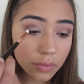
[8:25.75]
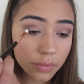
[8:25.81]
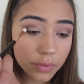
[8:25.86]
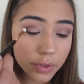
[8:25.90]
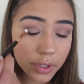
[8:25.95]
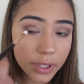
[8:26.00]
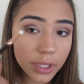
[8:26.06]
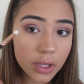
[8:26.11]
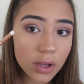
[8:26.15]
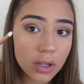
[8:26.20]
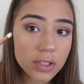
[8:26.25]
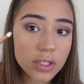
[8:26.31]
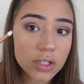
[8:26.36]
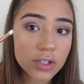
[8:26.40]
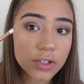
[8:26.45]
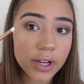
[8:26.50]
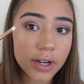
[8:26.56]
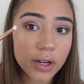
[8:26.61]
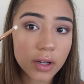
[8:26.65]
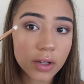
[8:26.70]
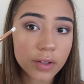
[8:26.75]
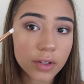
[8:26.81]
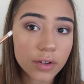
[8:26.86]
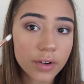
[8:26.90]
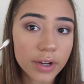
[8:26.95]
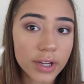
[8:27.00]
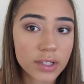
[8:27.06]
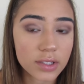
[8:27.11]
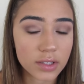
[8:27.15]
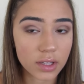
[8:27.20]
Really concentrate on the
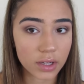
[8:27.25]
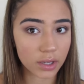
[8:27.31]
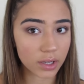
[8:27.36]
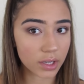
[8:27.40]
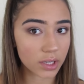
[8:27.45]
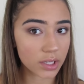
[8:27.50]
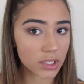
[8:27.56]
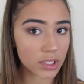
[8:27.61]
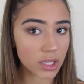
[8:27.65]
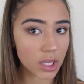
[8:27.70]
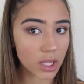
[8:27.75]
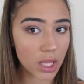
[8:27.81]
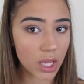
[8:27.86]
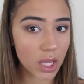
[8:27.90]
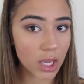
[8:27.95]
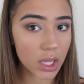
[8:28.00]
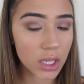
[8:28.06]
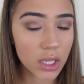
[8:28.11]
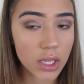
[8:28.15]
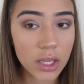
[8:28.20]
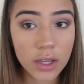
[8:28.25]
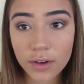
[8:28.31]
crease though, can you see there?